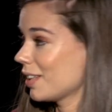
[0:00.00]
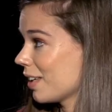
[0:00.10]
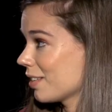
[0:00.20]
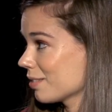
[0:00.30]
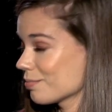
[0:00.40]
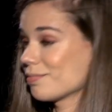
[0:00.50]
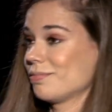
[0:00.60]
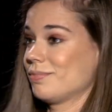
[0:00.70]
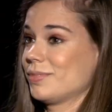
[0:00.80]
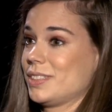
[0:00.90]
like
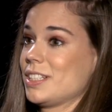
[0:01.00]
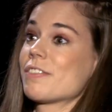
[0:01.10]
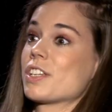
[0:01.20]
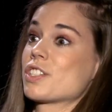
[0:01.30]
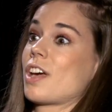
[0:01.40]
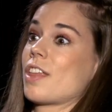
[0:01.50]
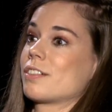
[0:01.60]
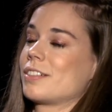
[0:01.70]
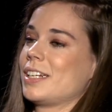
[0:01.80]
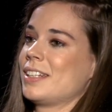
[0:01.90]
living together,
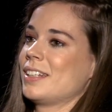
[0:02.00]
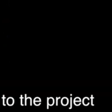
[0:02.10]
right?